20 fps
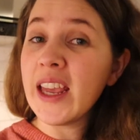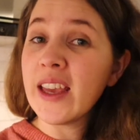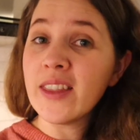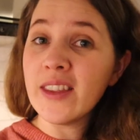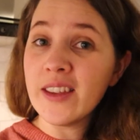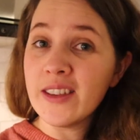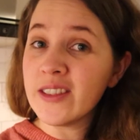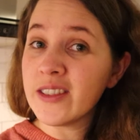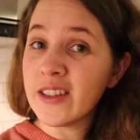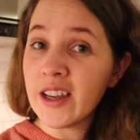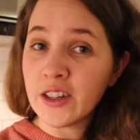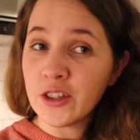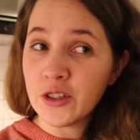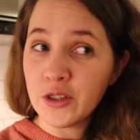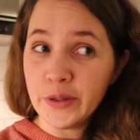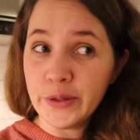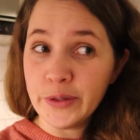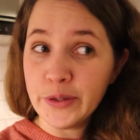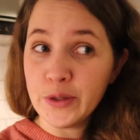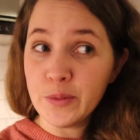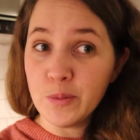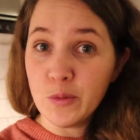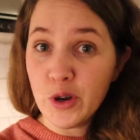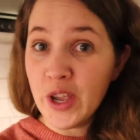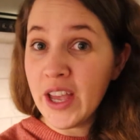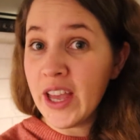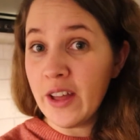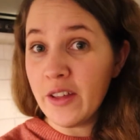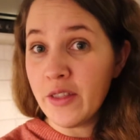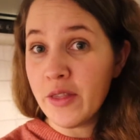These nachos more
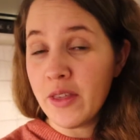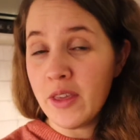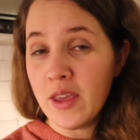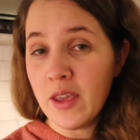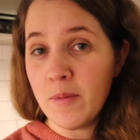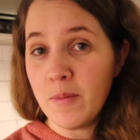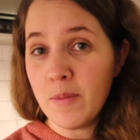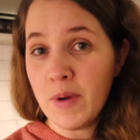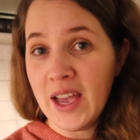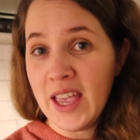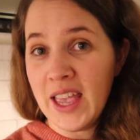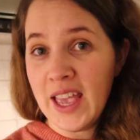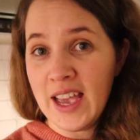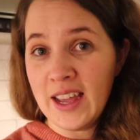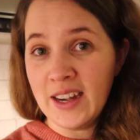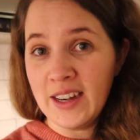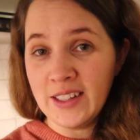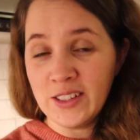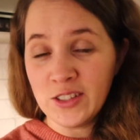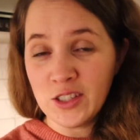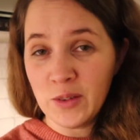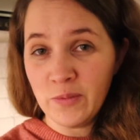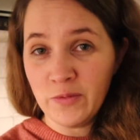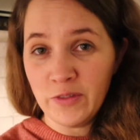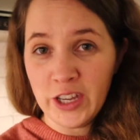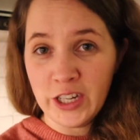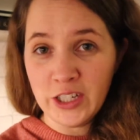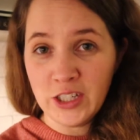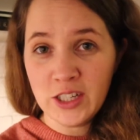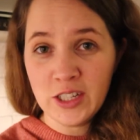healthy by adding some
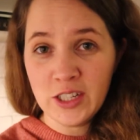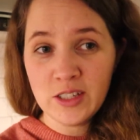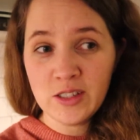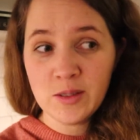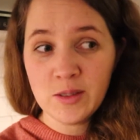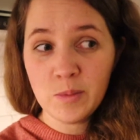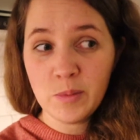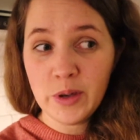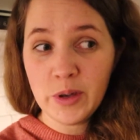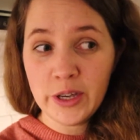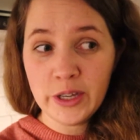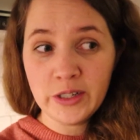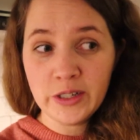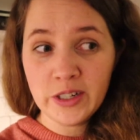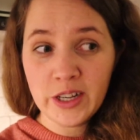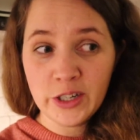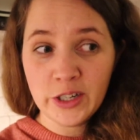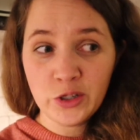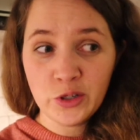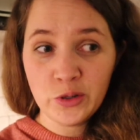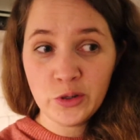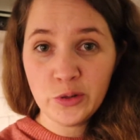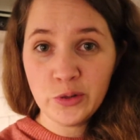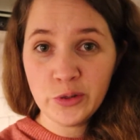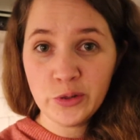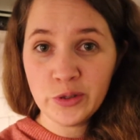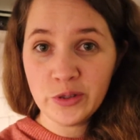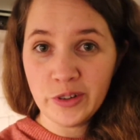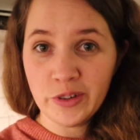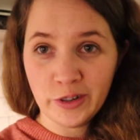veggies, but I
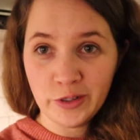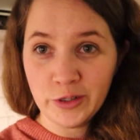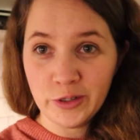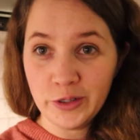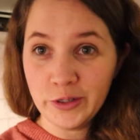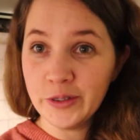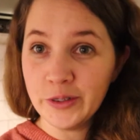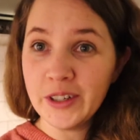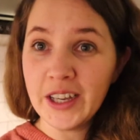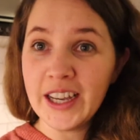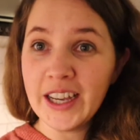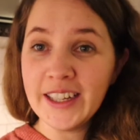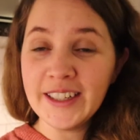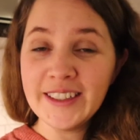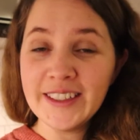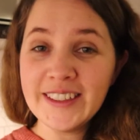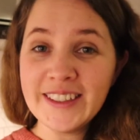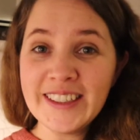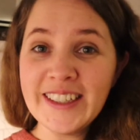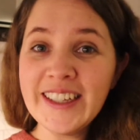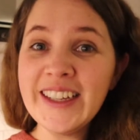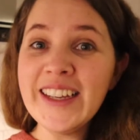choose not to, and